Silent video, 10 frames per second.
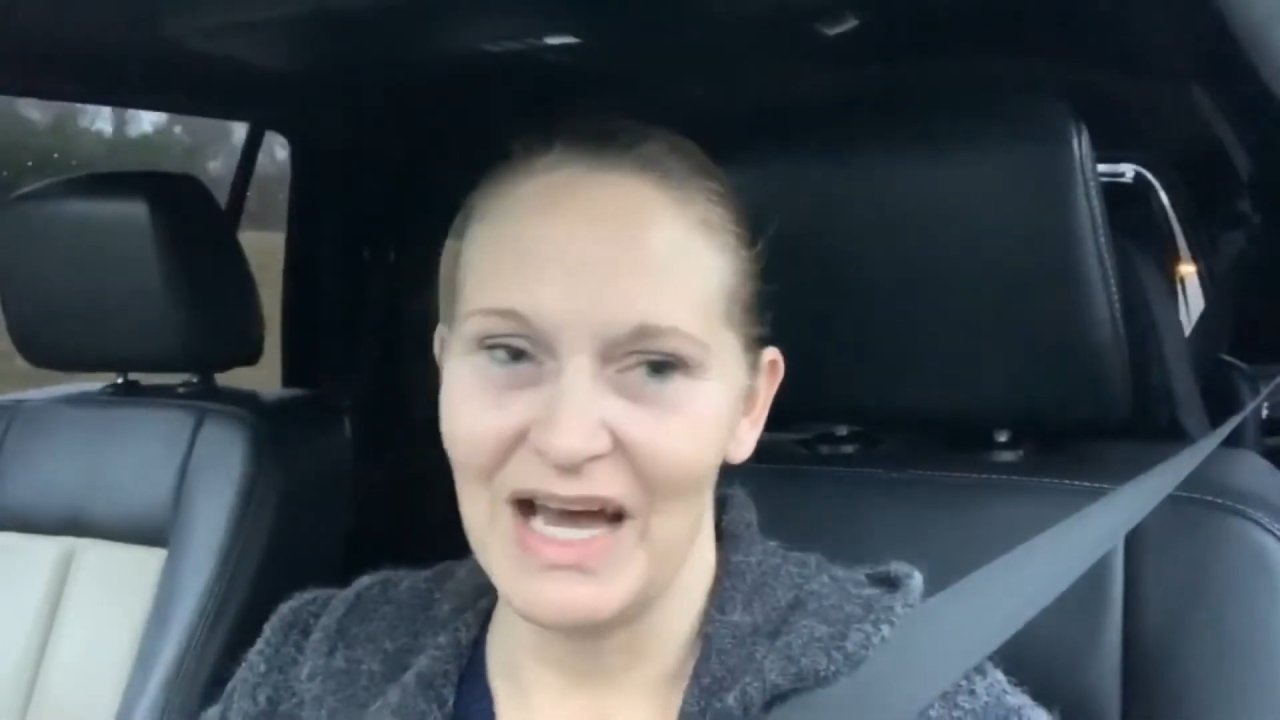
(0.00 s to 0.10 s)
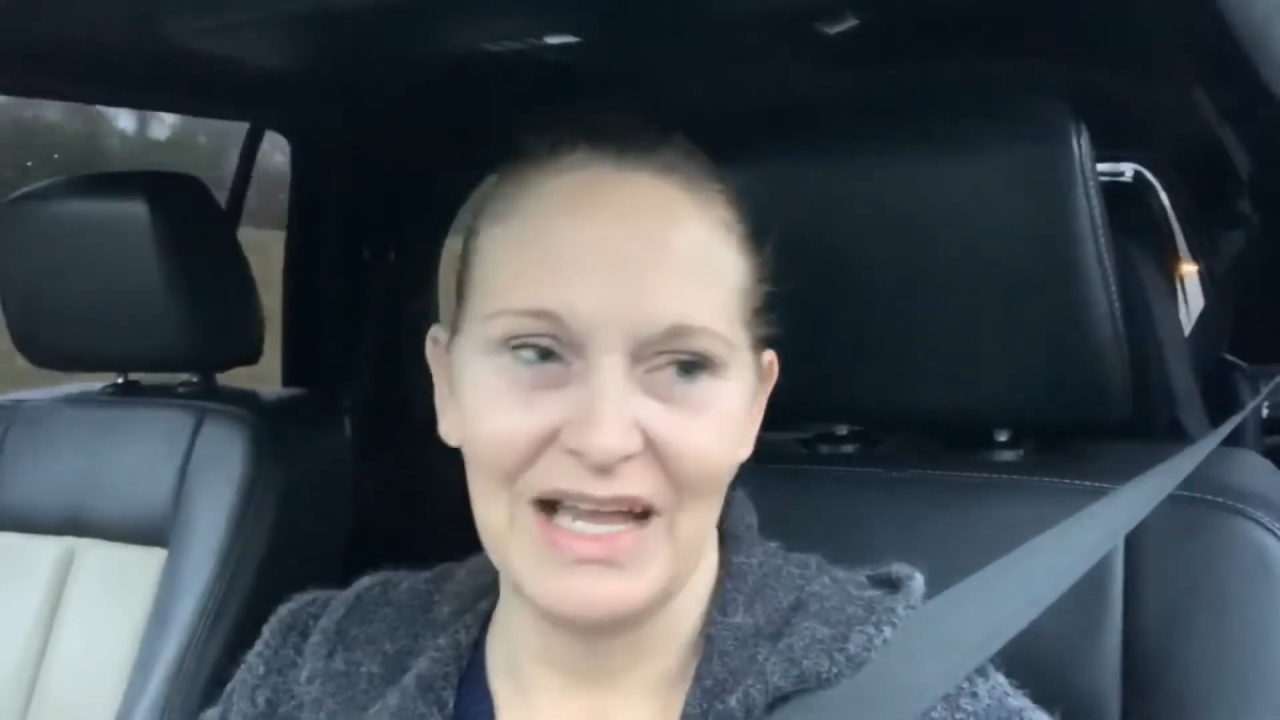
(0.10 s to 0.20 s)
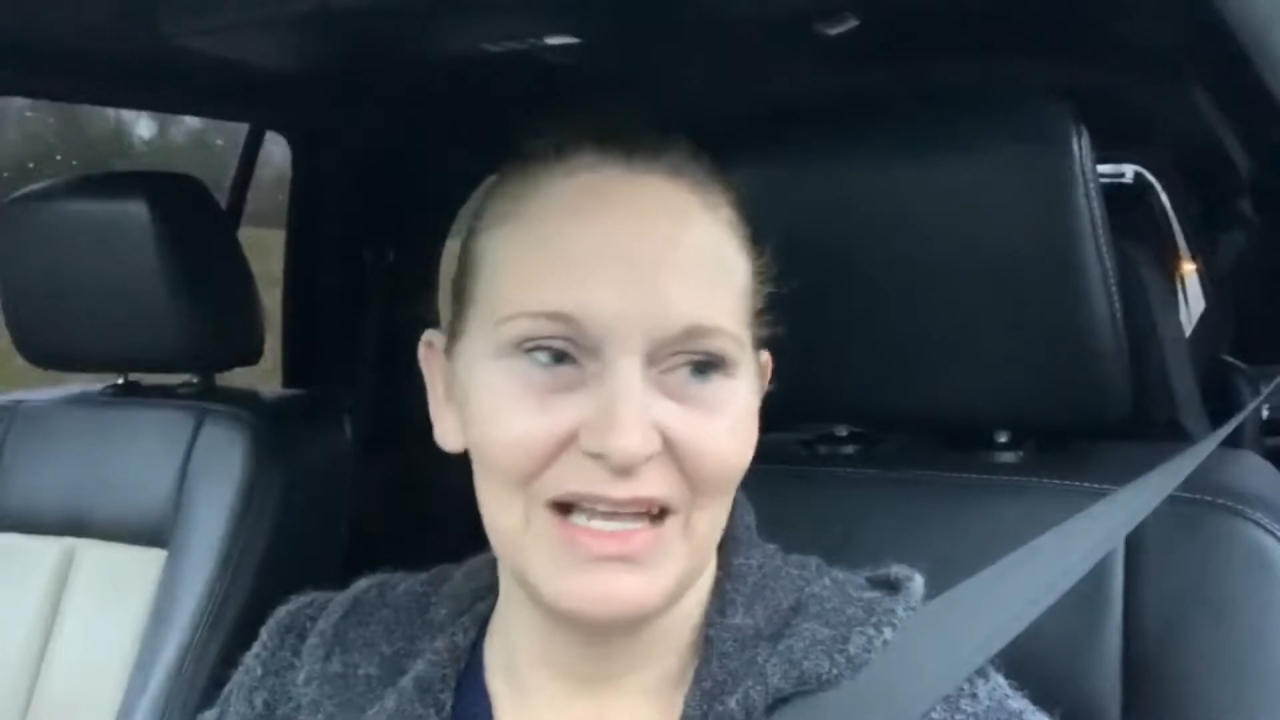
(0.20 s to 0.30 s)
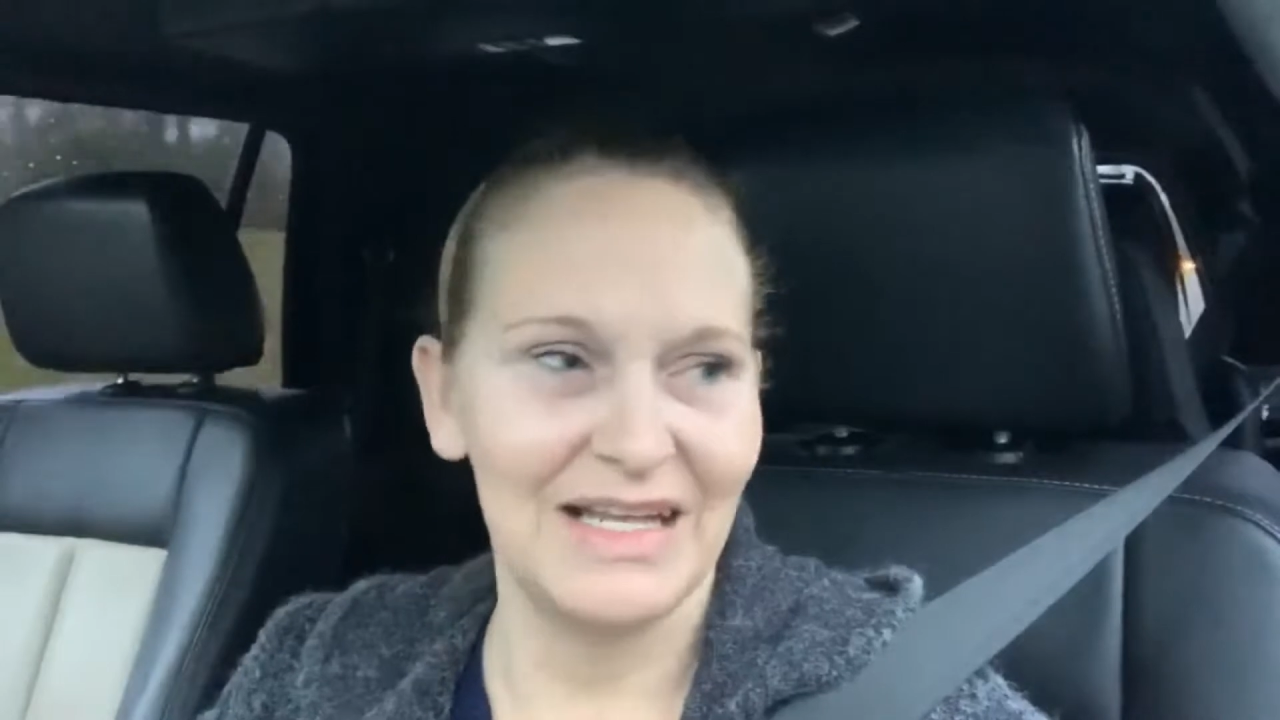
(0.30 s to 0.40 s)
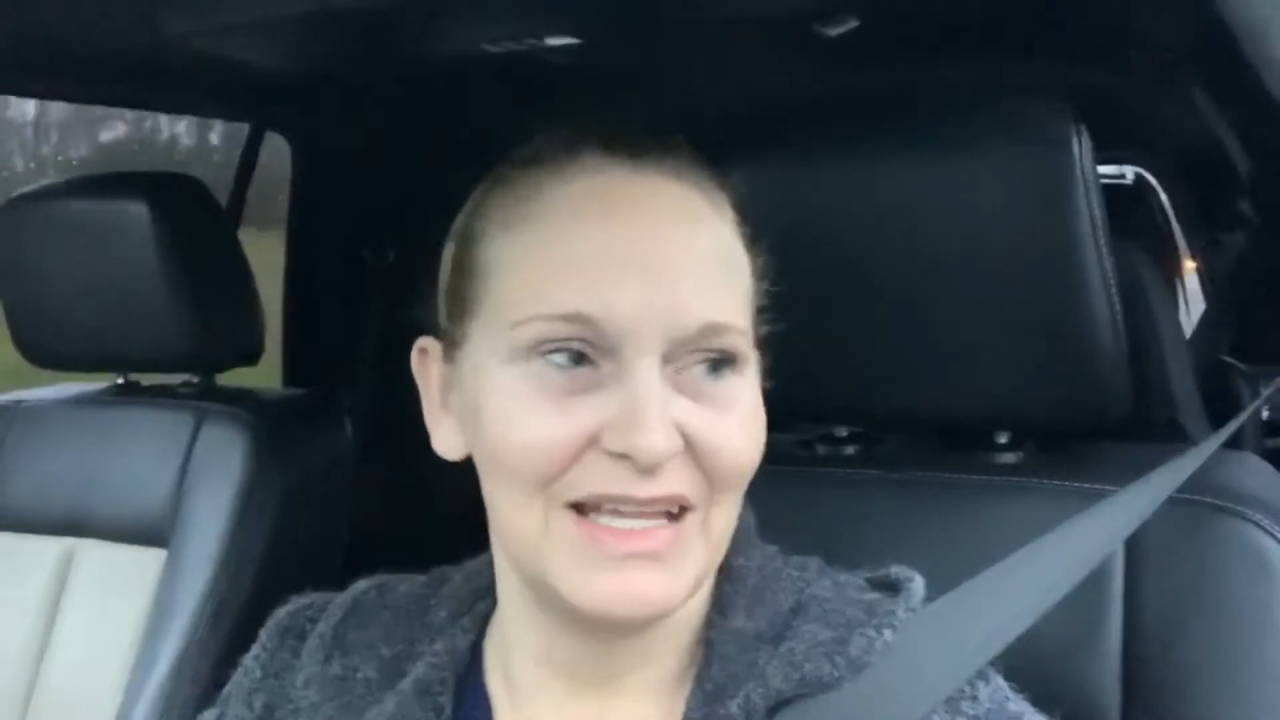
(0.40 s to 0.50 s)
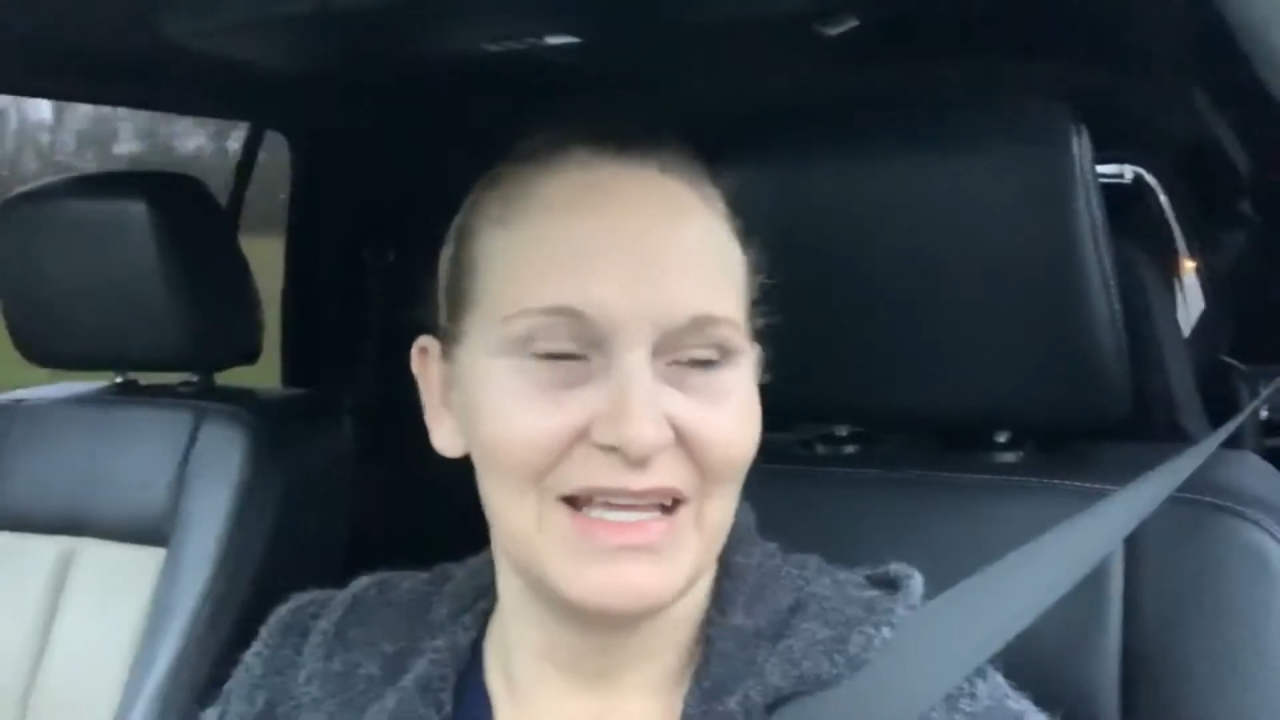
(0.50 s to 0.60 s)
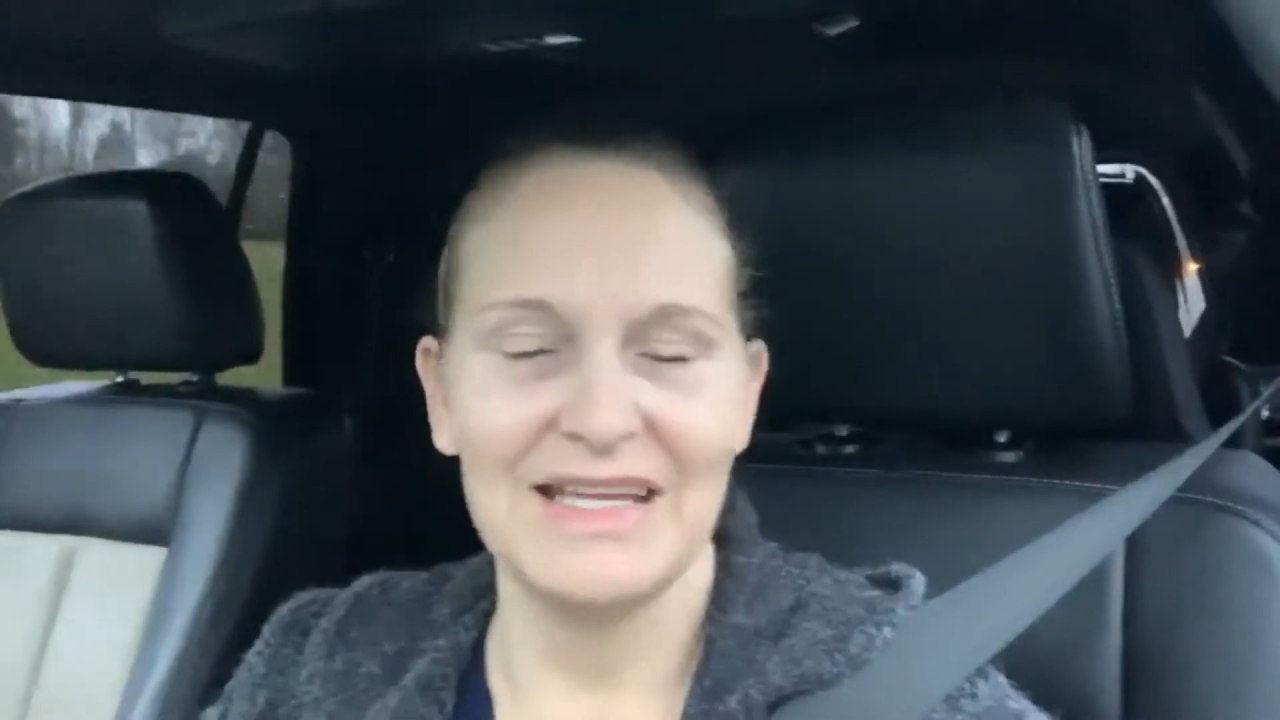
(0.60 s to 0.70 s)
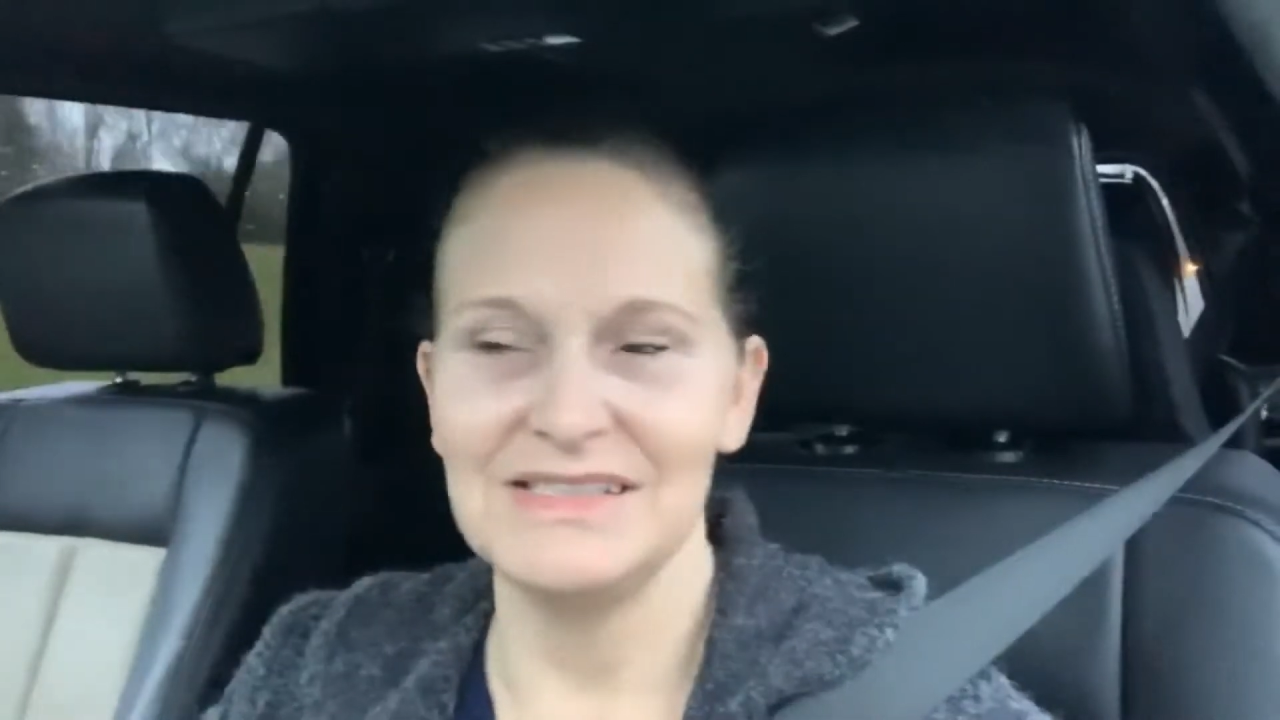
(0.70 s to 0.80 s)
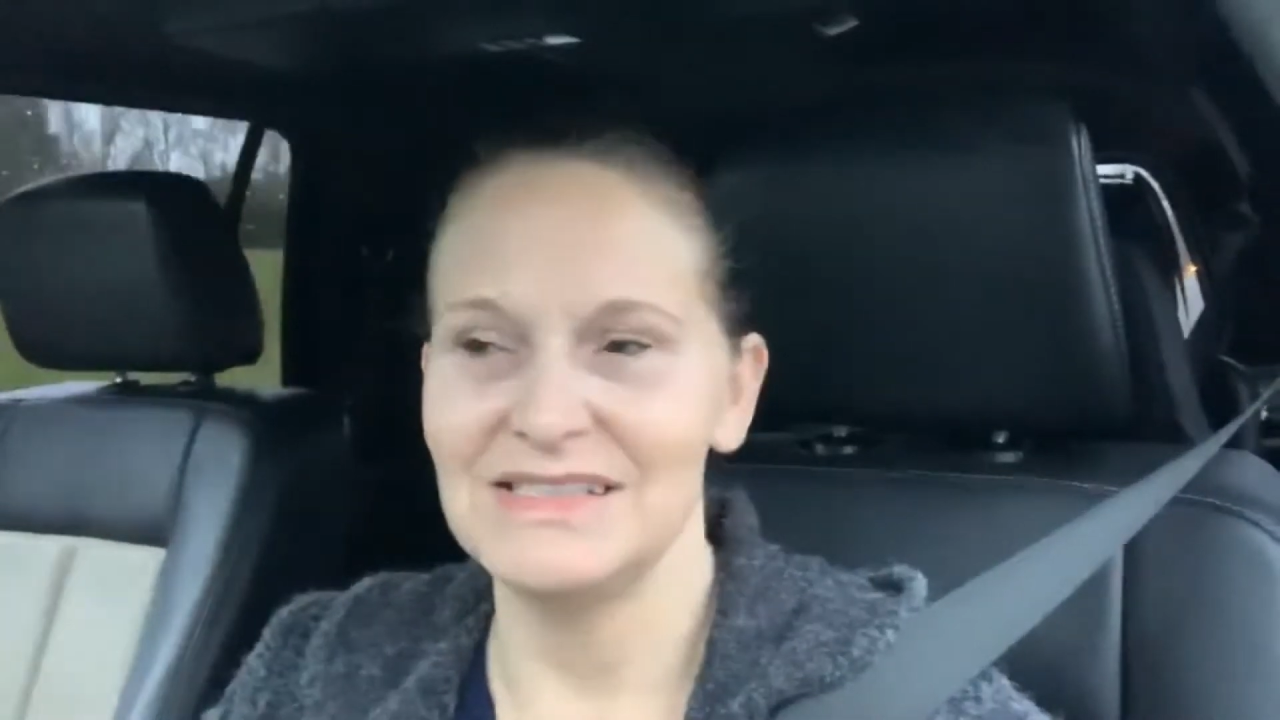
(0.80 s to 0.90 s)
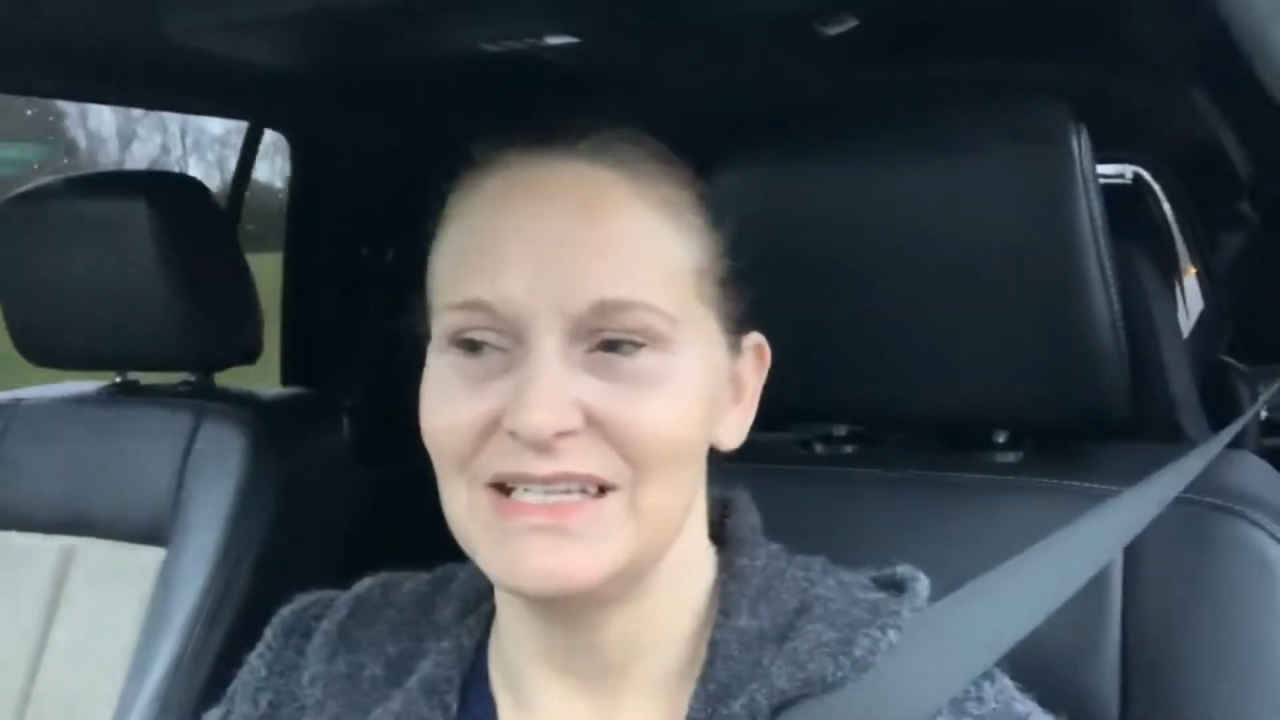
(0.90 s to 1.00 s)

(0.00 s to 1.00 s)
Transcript: holidays.